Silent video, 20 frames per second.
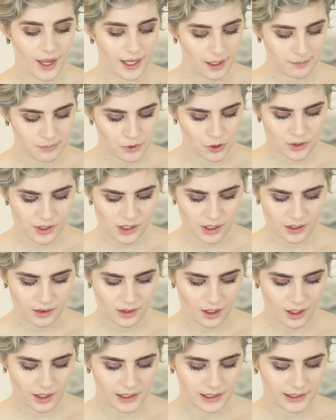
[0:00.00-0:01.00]
and I'm using
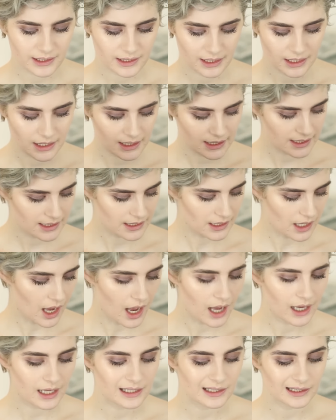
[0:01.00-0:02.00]
the Clinique's
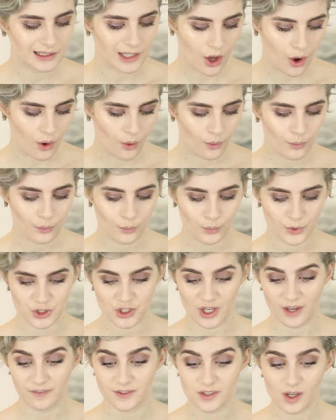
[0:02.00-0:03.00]
Glow,
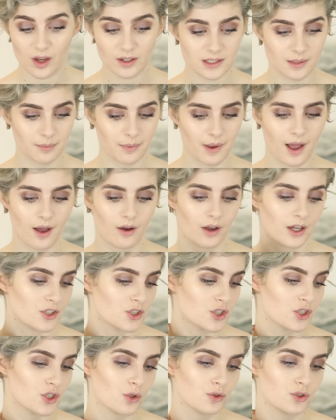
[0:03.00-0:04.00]
which I've talked about
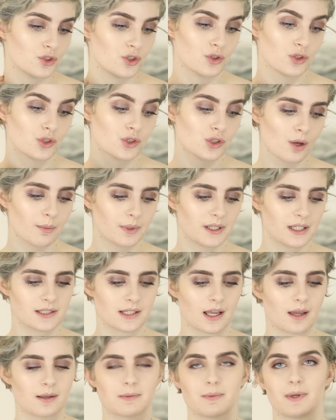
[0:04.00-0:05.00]
and showed you so many
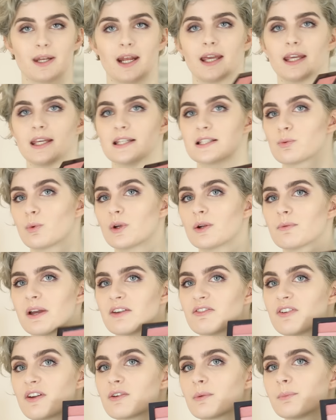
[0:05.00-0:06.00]
times, but it's one of my
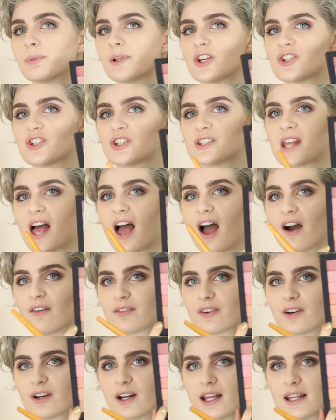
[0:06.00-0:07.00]
favorite blushes ever.